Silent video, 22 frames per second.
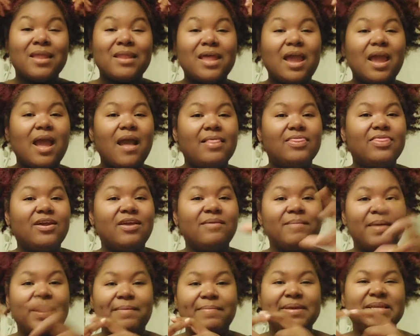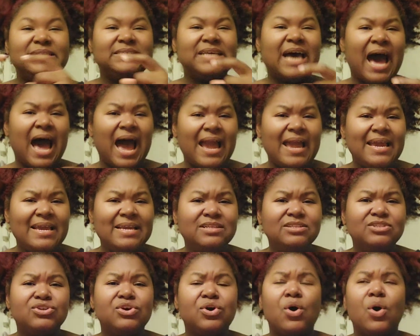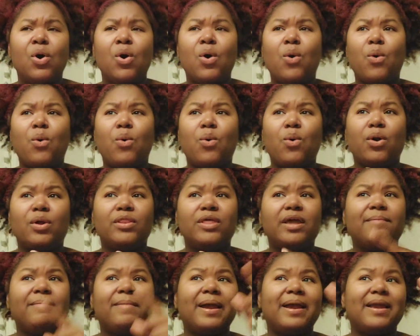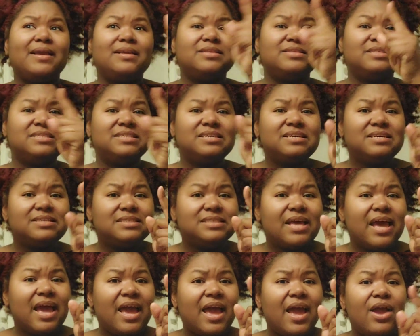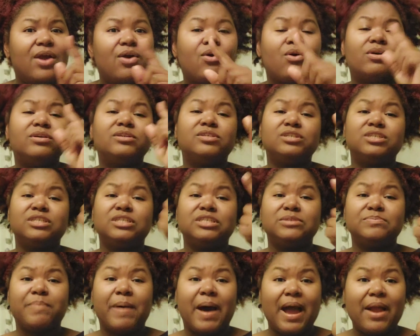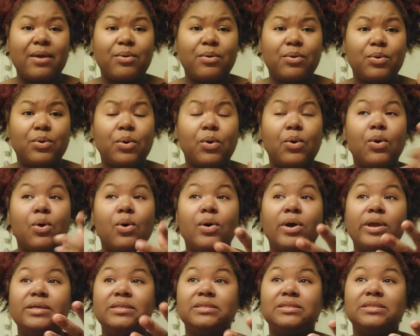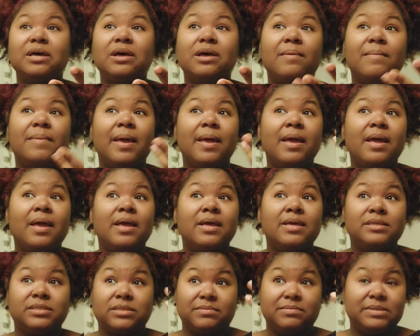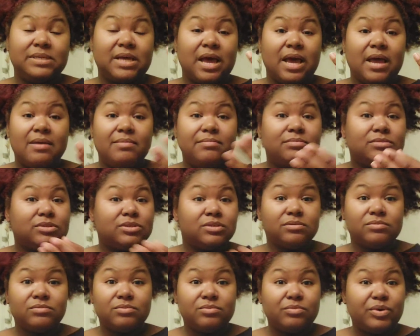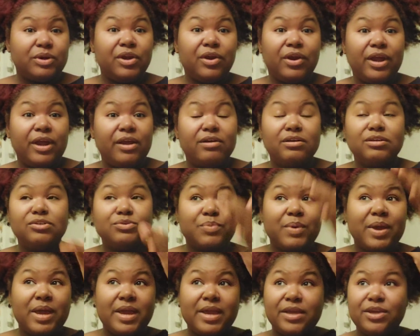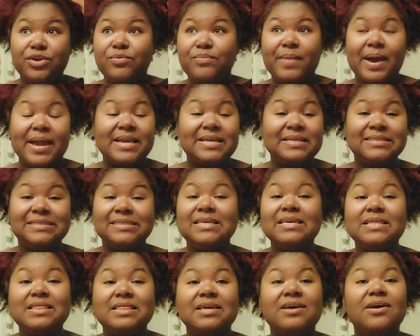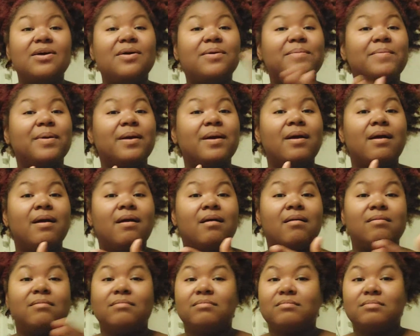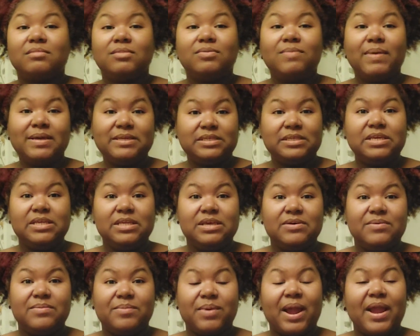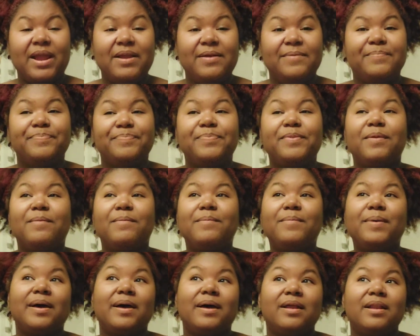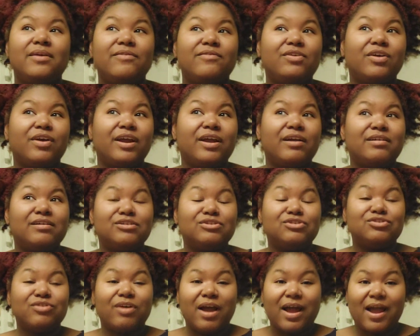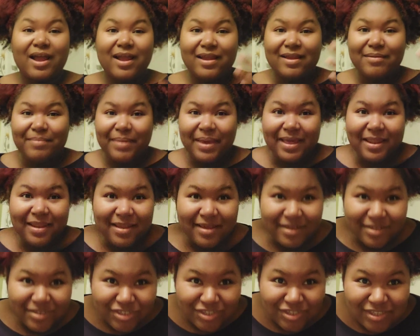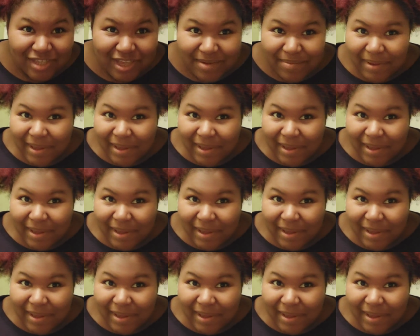they might be tight or they might zigzag or just spiral curl, and sometimes when your hair is wet, you might see them. You might see them, right? But if your hair is dry, it may look just like